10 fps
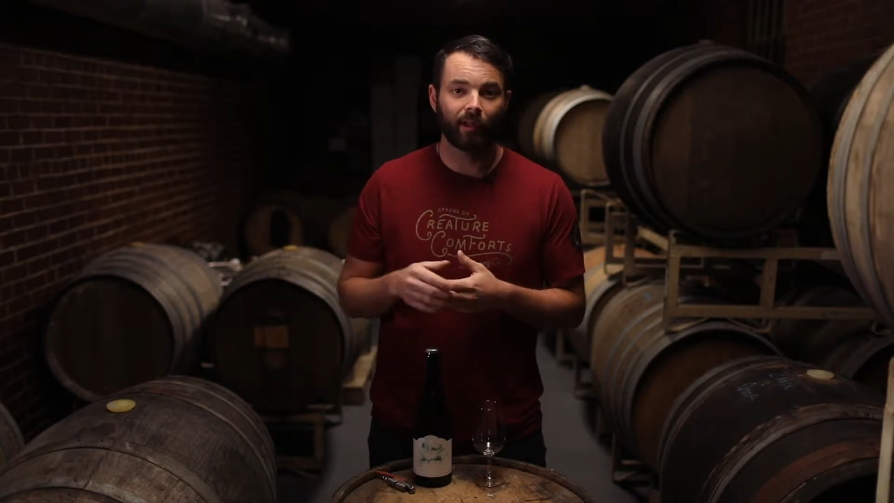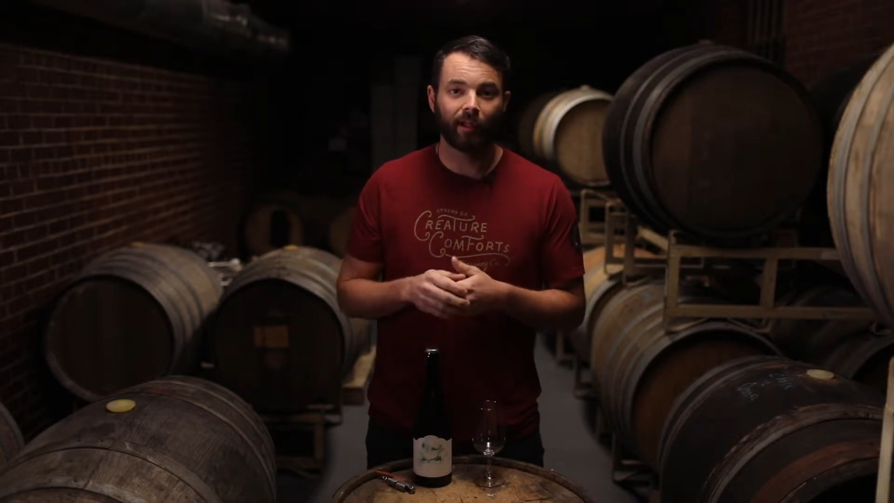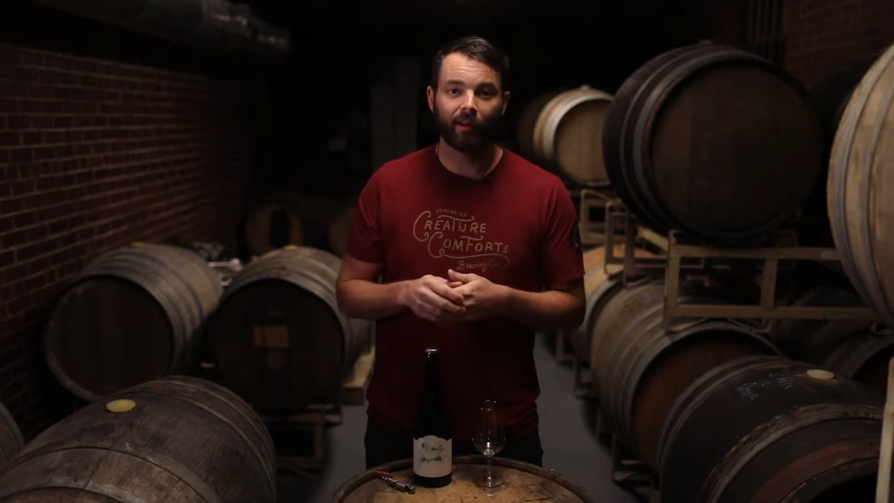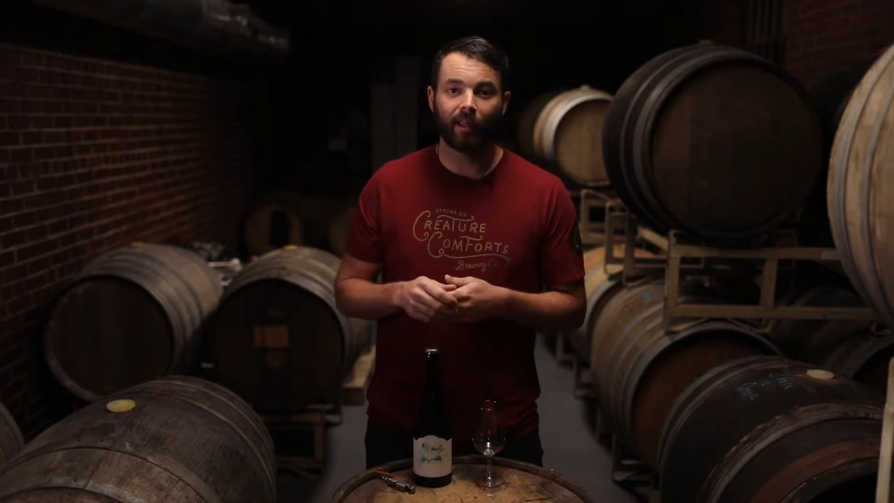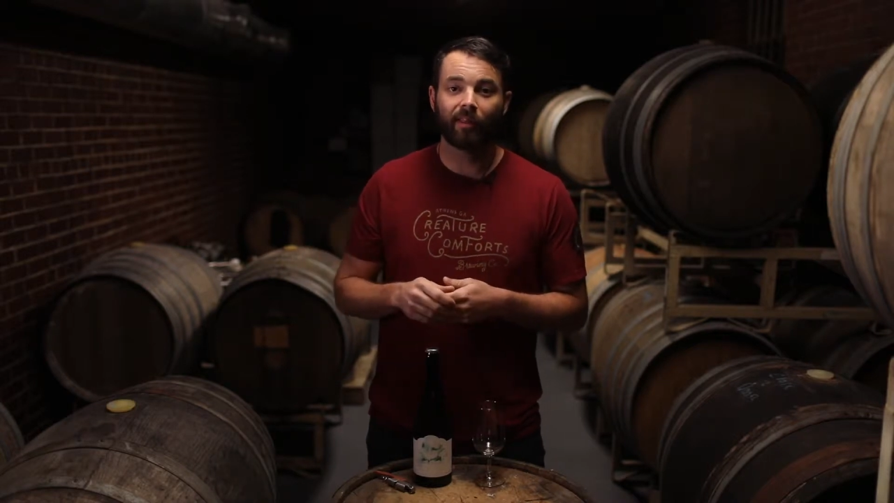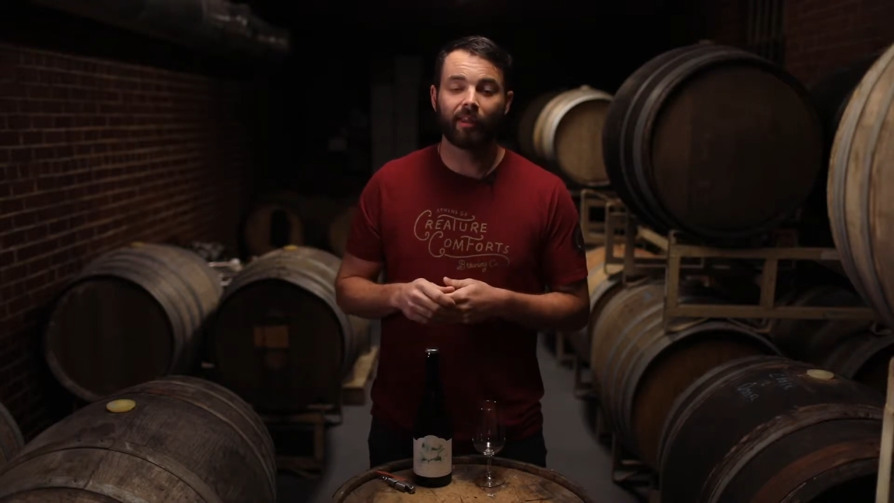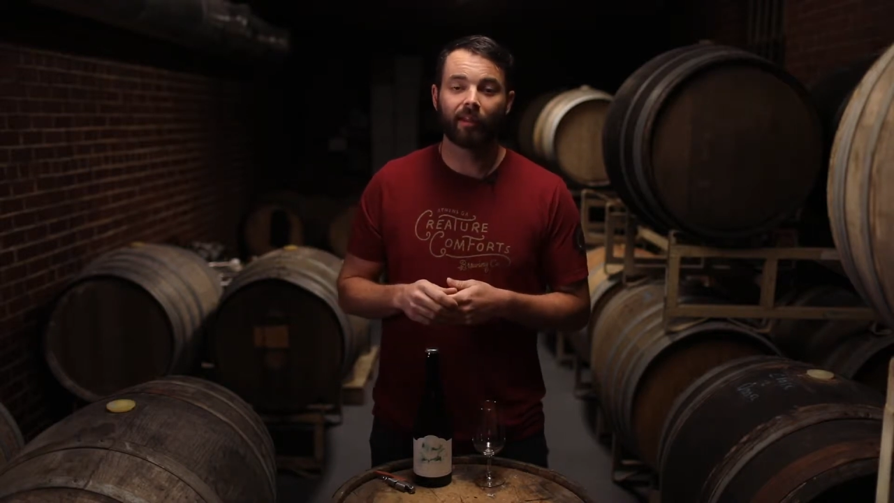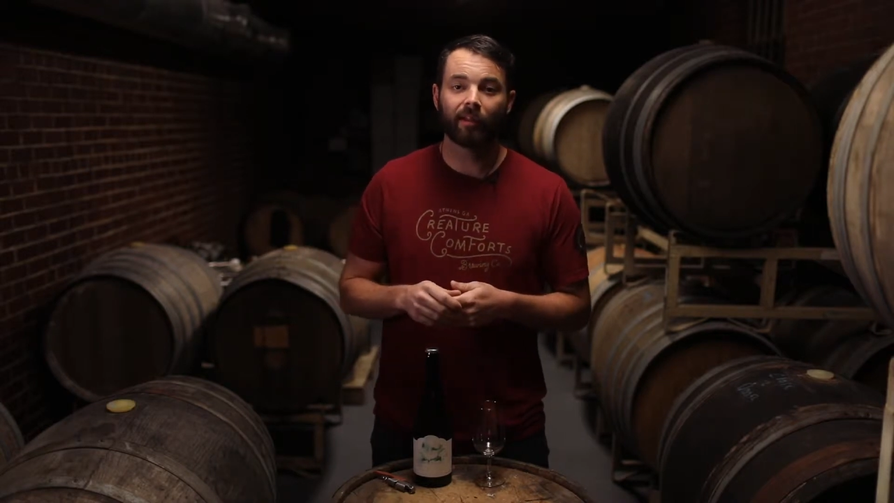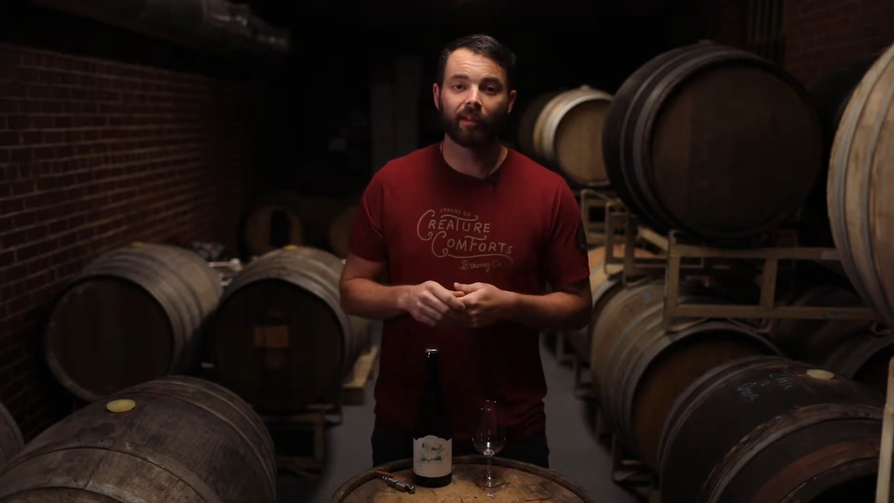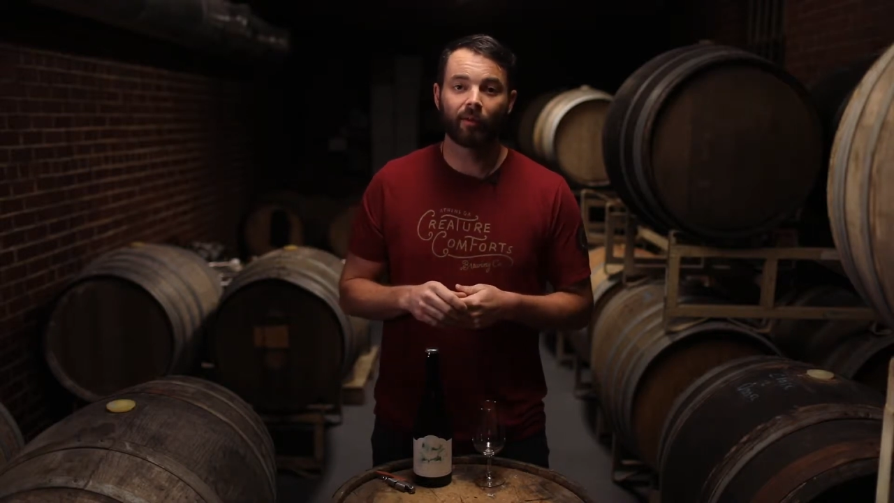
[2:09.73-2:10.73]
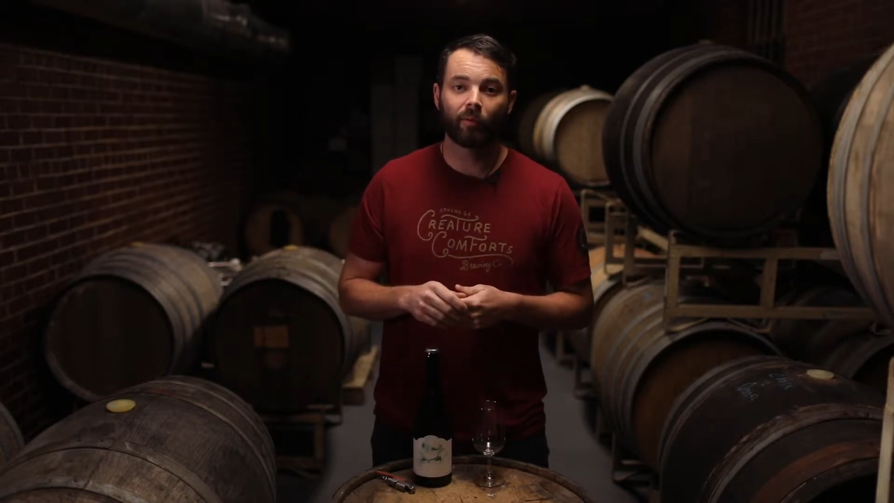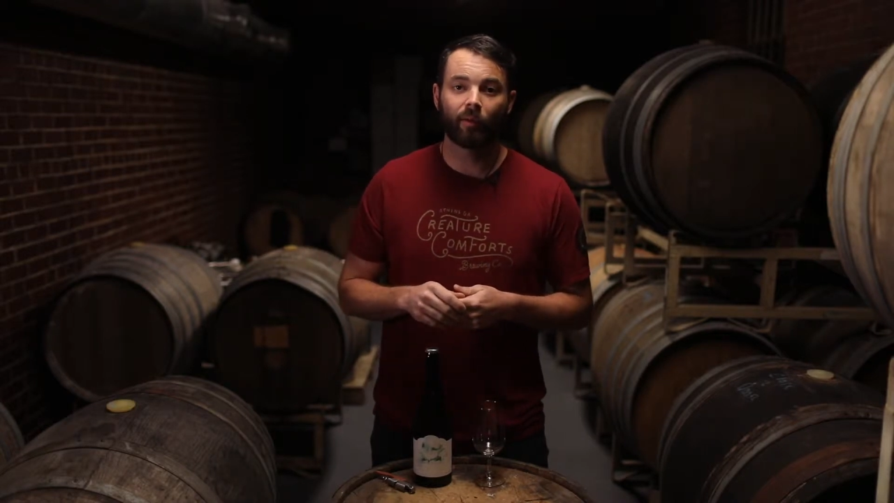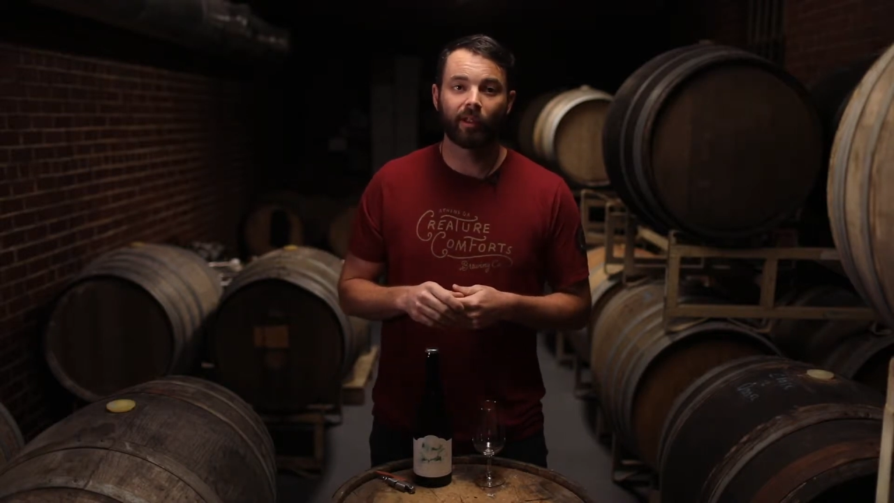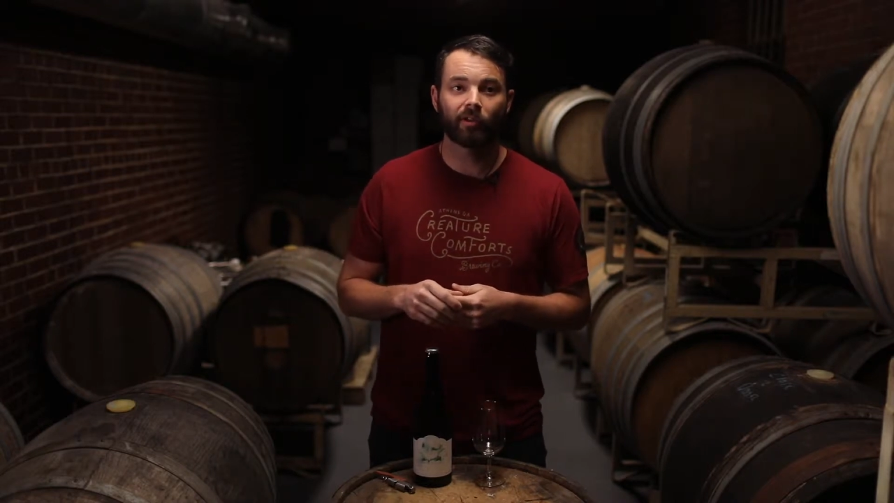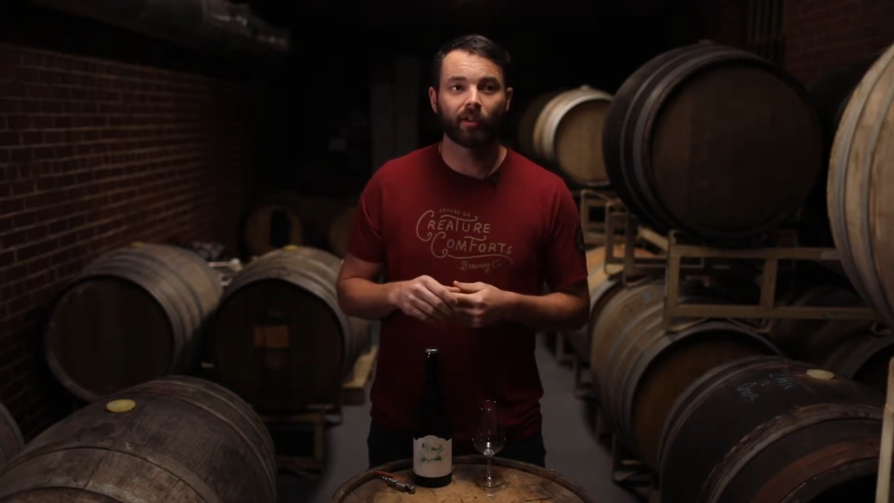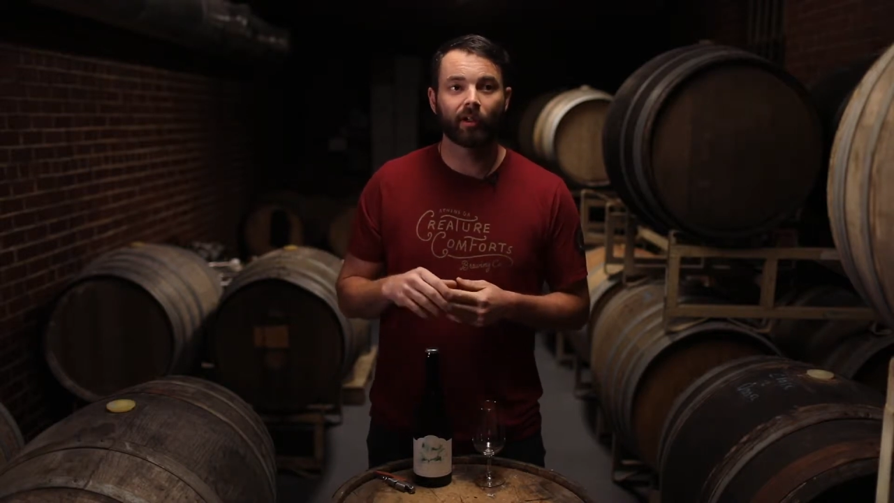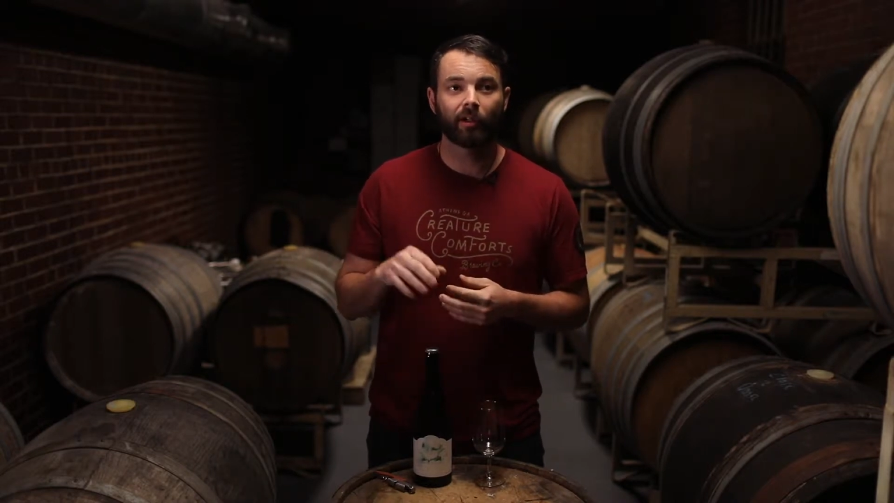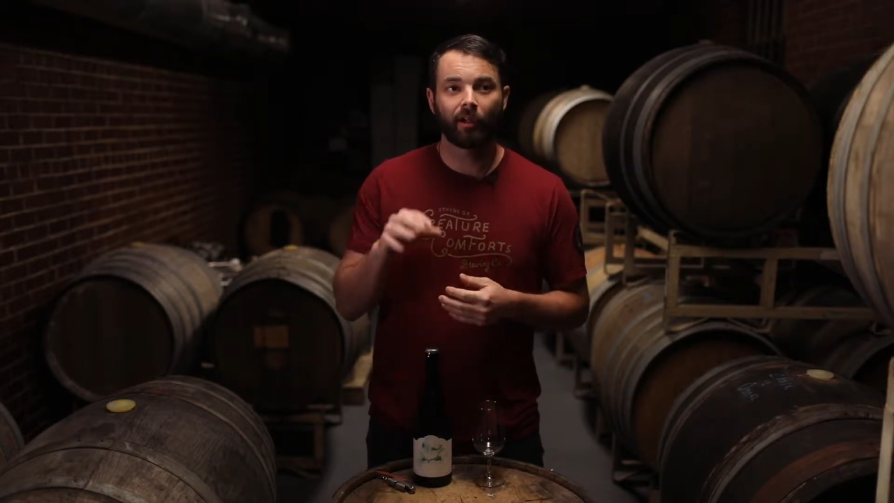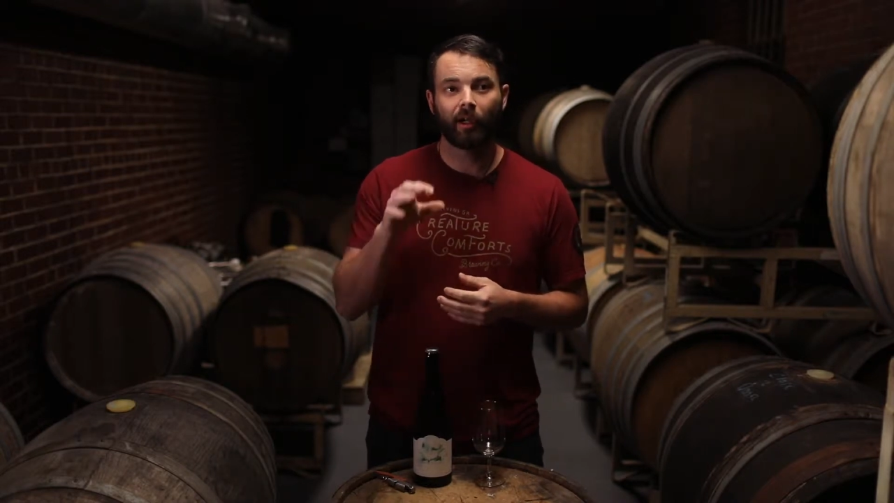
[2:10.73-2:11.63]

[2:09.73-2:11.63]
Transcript: And Athena, we took